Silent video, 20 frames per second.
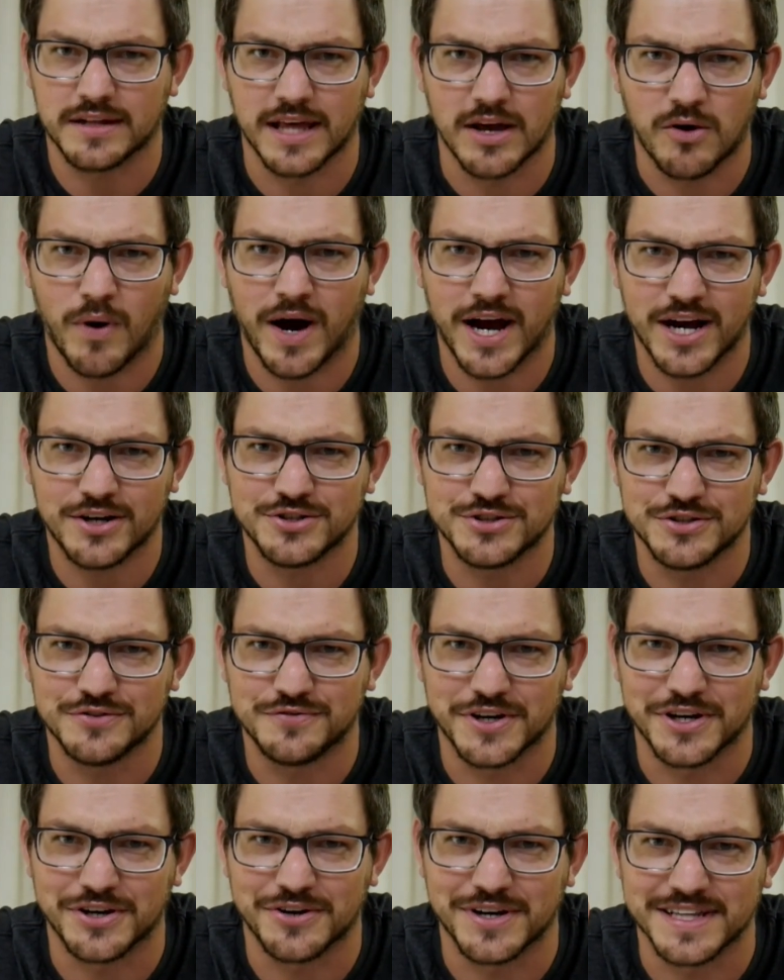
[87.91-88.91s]
like, why aren't you
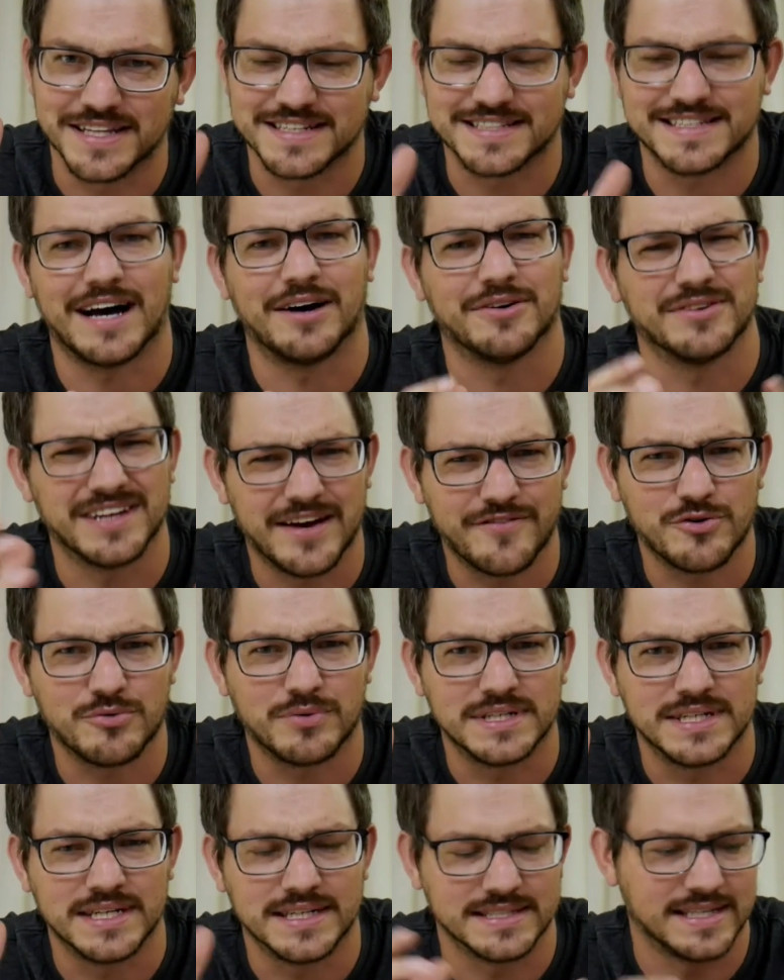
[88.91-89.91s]
figuring this out?
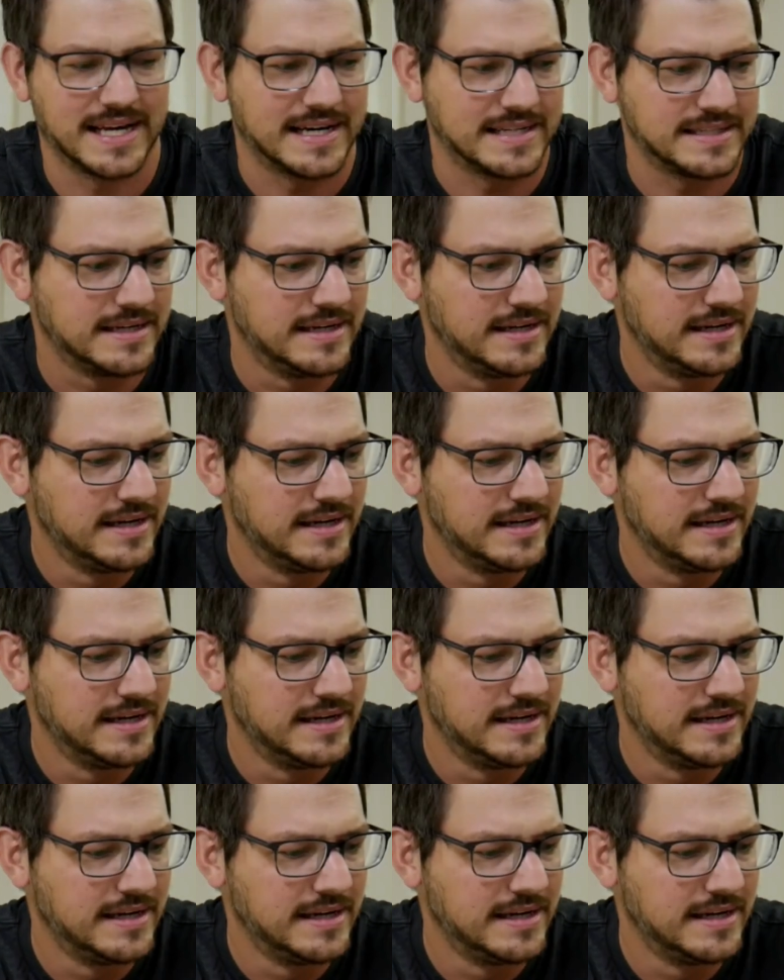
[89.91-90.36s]
Everyone does that.